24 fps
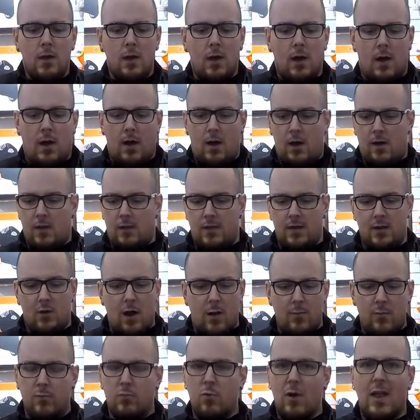Uh, they
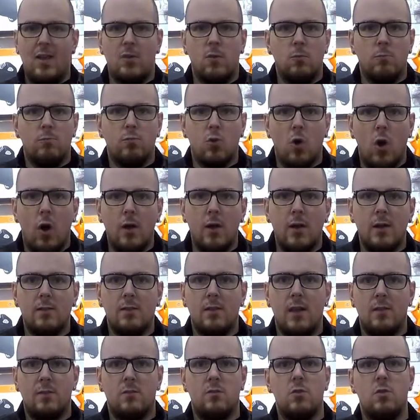grab a brand new product
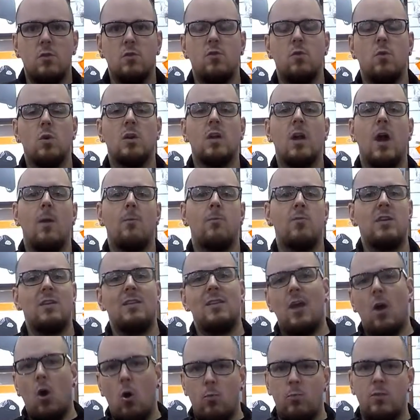that's new to a company,
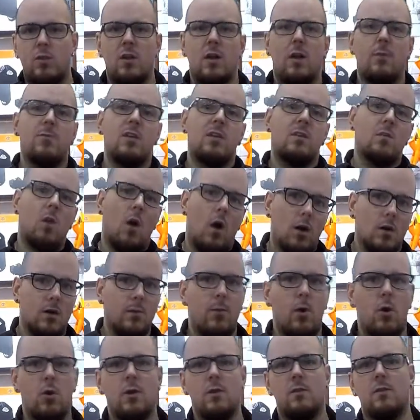they open it up, they talk
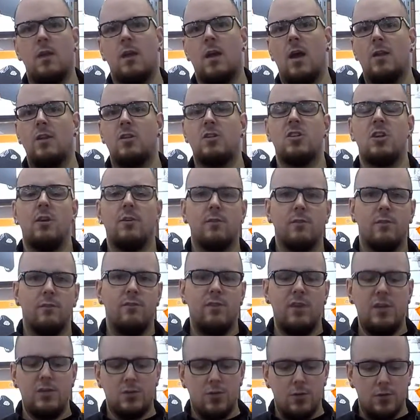about it, they kind of share some
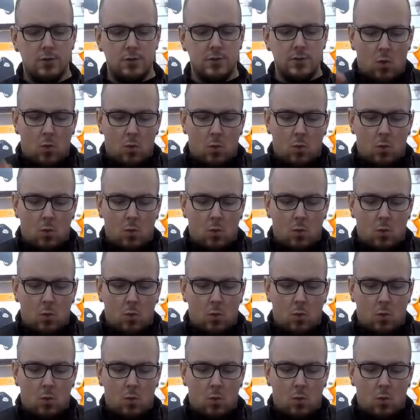features.